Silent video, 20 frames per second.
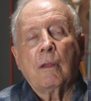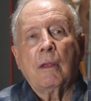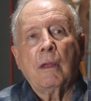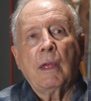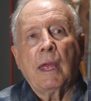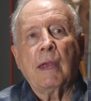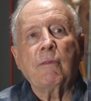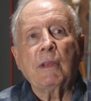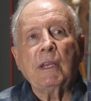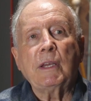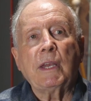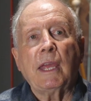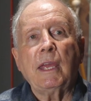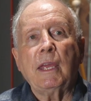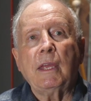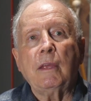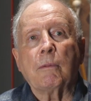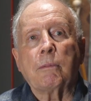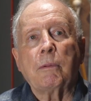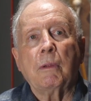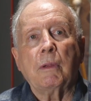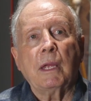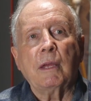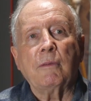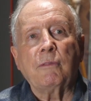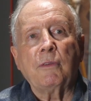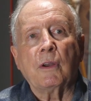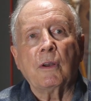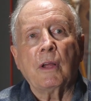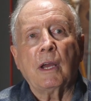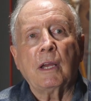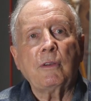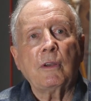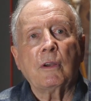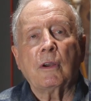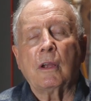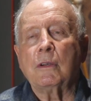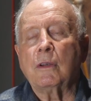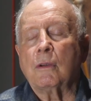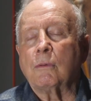every day, if you're
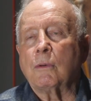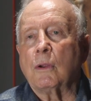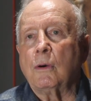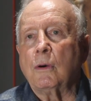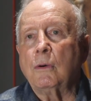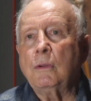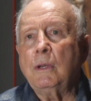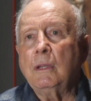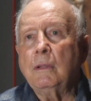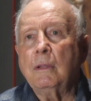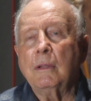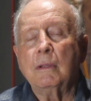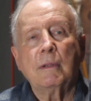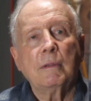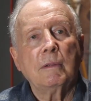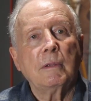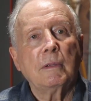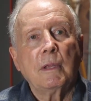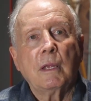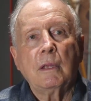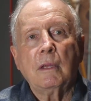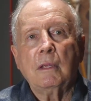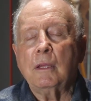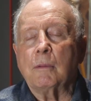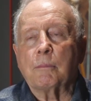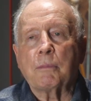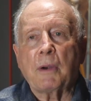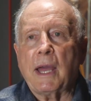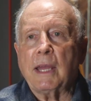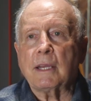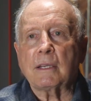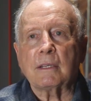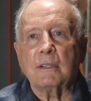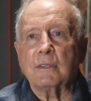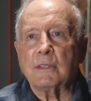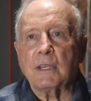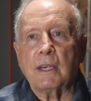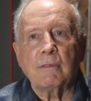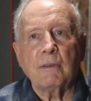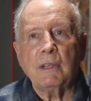on the road, you
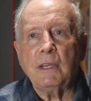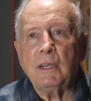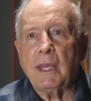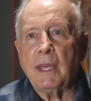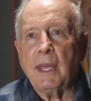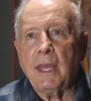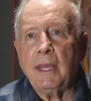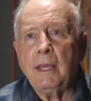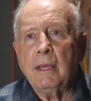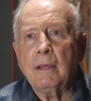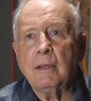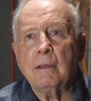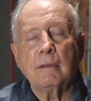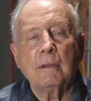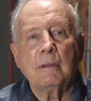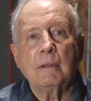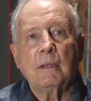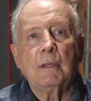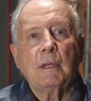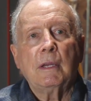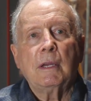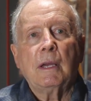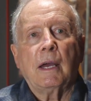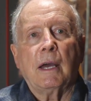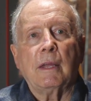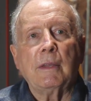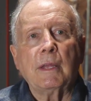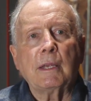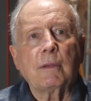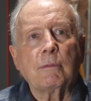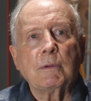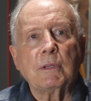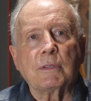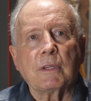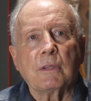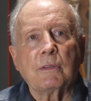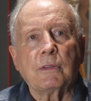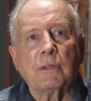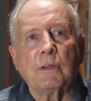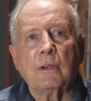practice every day. I think it was
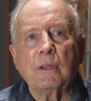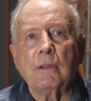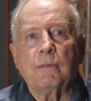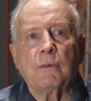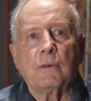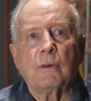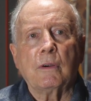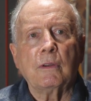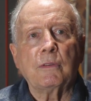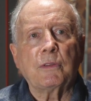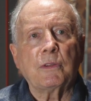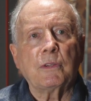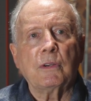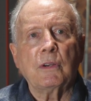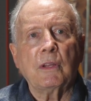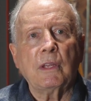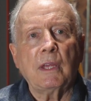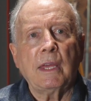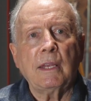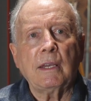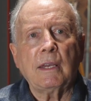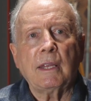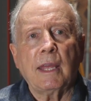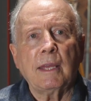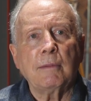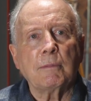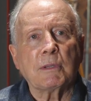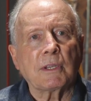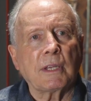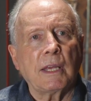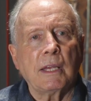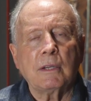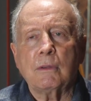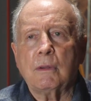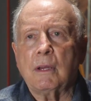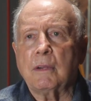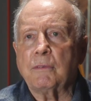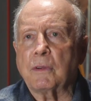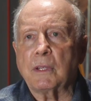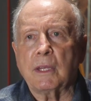the 34 or 38 game
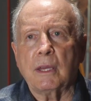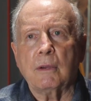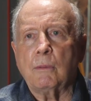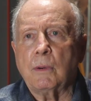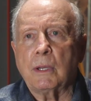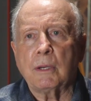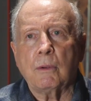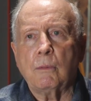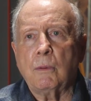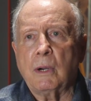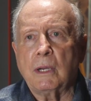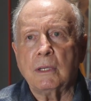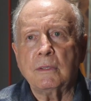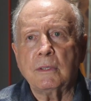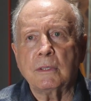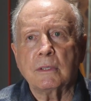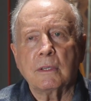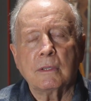schedule. I forget what it was.